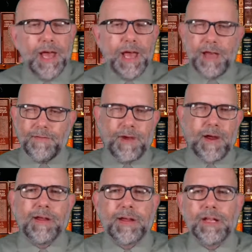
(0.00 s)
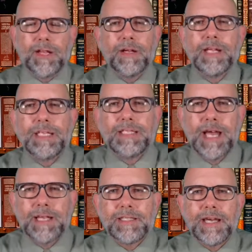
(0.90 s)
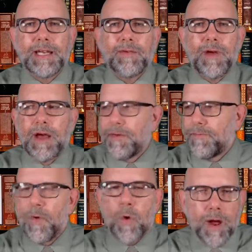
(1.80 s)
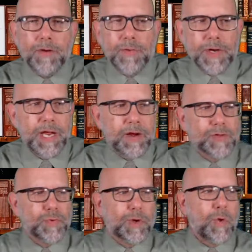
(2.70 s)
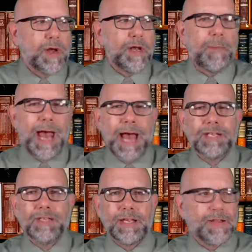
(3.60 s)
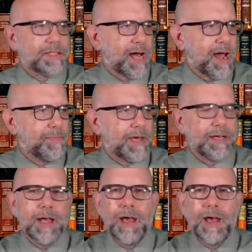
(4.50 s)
it very clearly says that 400 years were going to pass in the time that